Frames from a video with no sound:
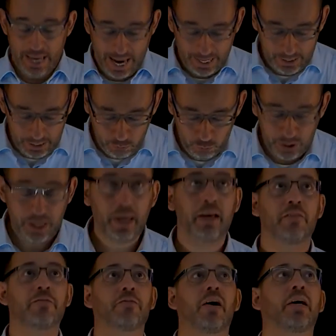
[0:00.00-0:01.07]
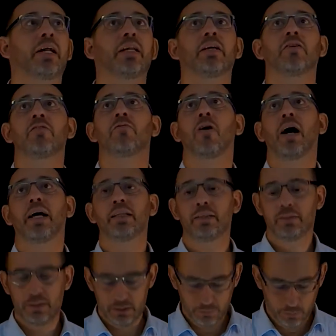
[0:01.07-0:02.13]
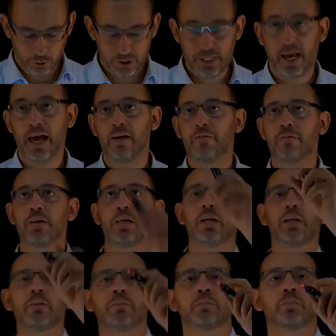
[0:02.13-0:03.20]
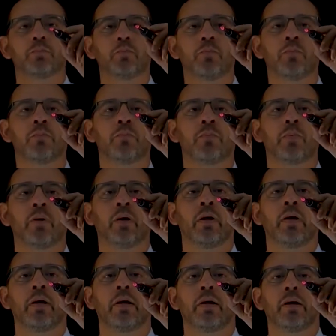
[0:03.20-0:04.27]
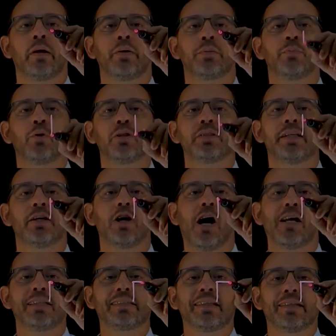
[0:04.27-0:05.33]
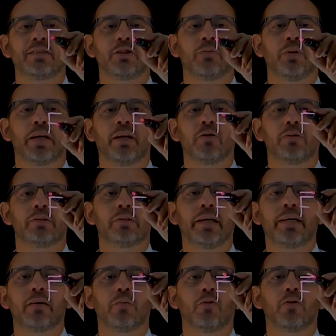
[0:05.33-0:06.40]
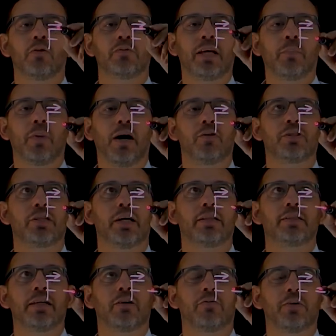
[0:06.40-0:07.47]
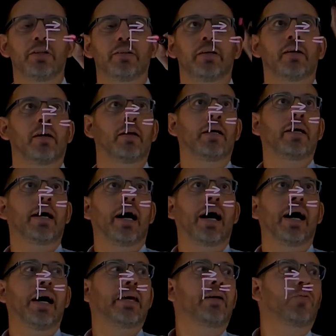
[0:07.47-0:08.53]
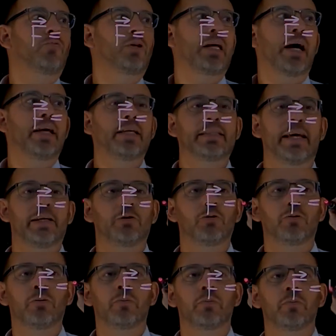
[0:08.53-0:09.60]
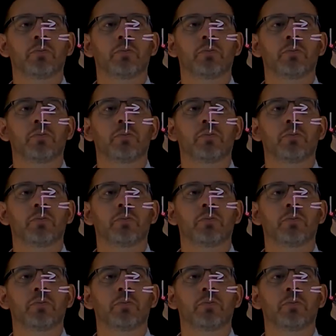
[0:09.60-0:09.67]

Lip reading: done, we can finally rewrite this force F here. It's mostly constant, so we cannot take all of them outside the sign of integral. What I is I2.